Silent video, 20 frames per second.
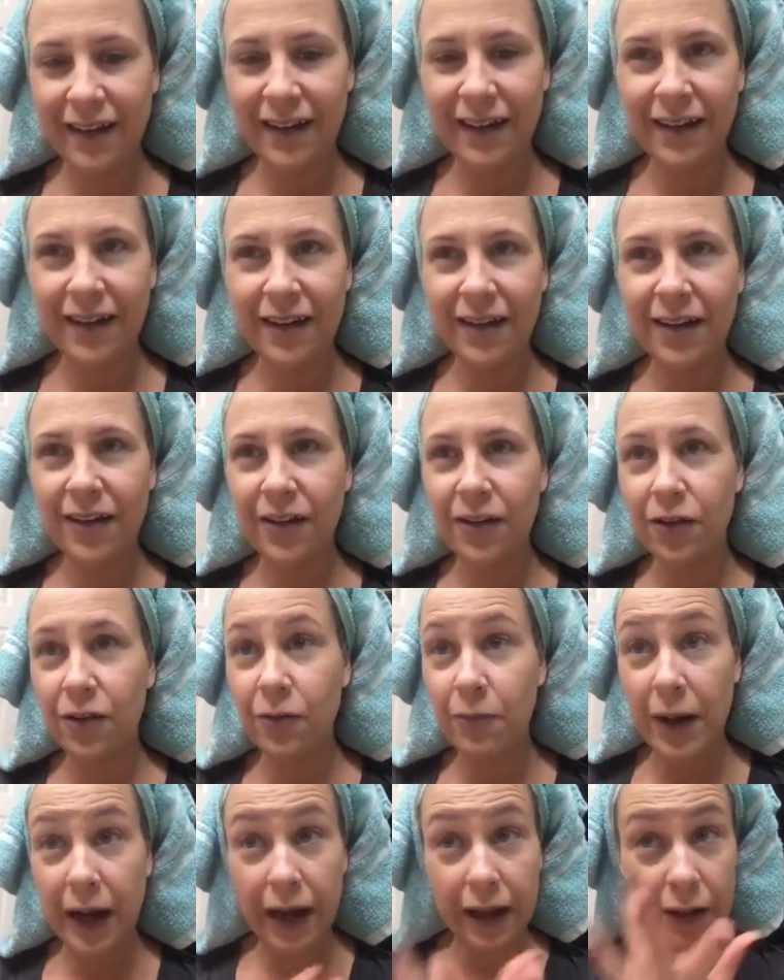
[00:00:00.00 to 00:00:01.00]
Oh
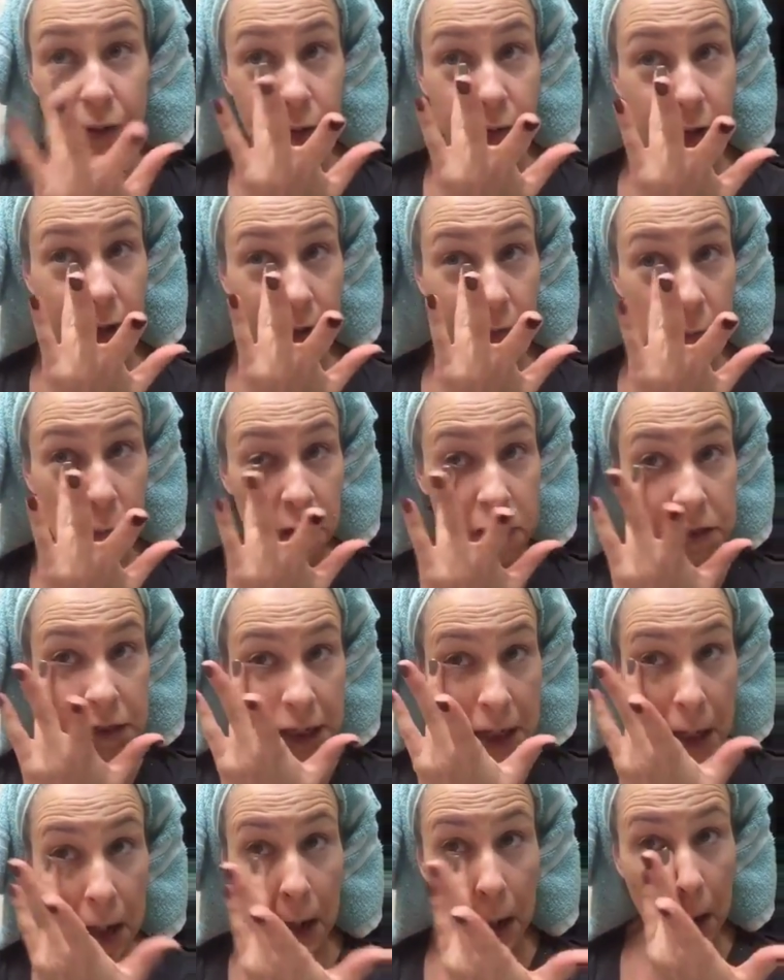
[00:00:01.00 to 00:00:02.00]
my Lord, have
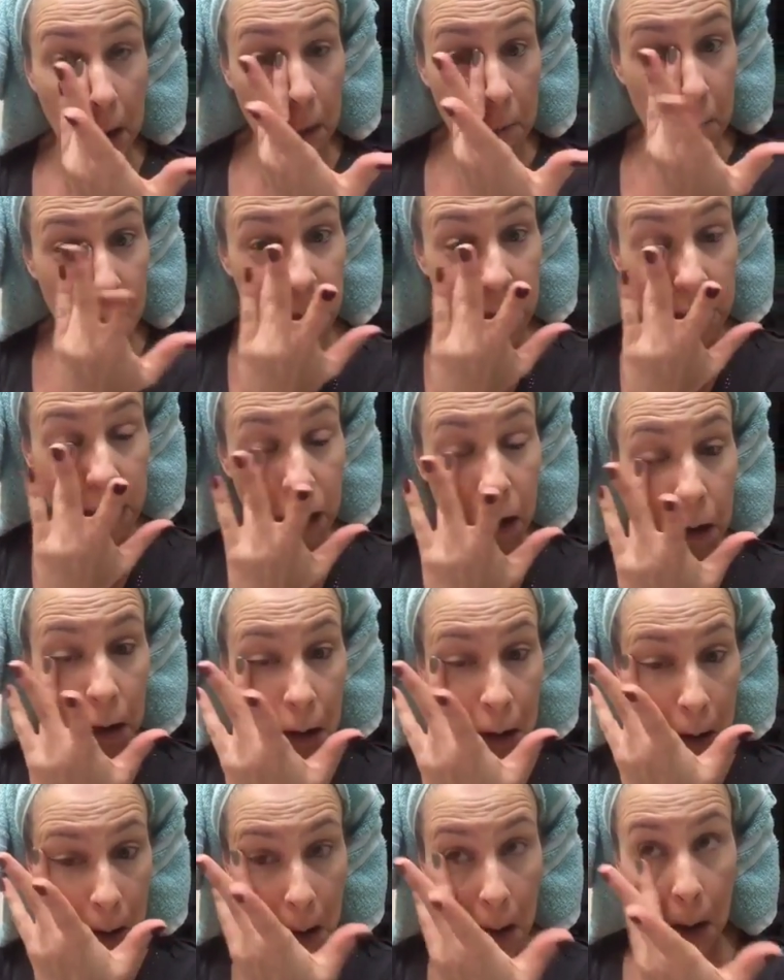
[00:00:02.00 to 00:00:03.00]
mercy. MB.
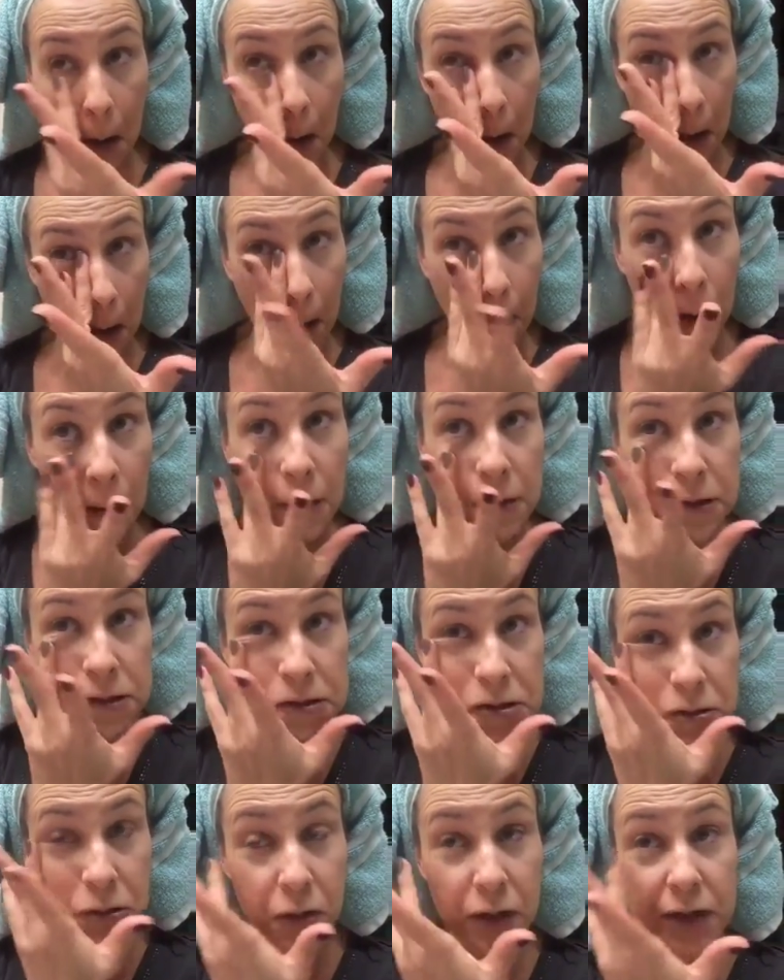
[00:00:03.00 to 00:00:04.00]
The
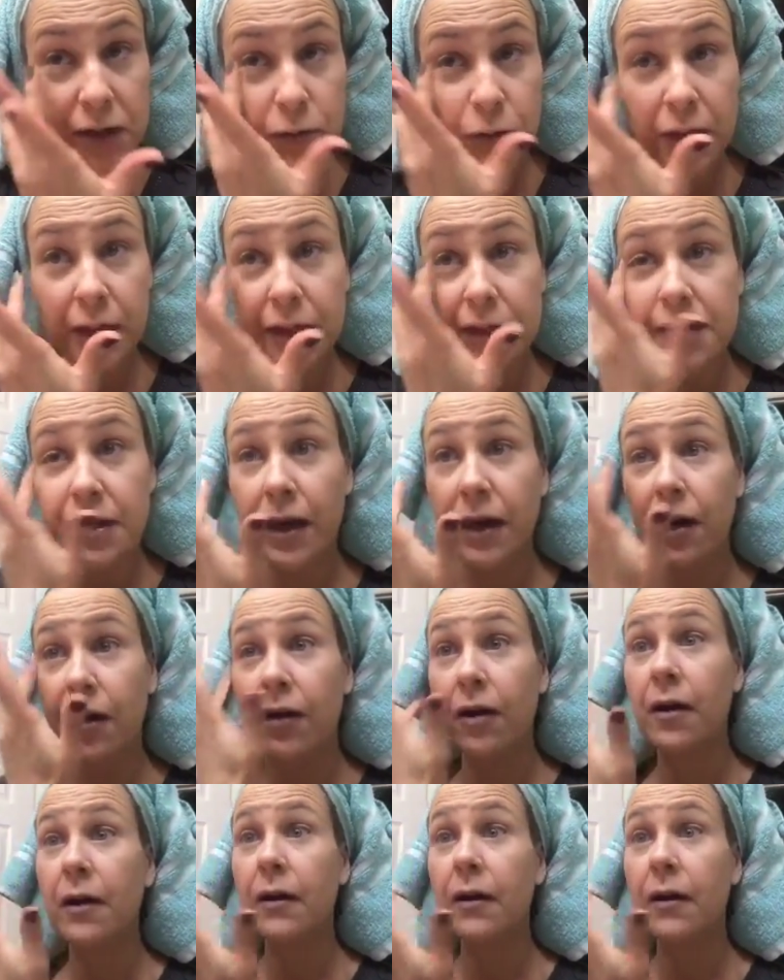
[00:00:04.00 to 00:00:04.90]
stories we could tell.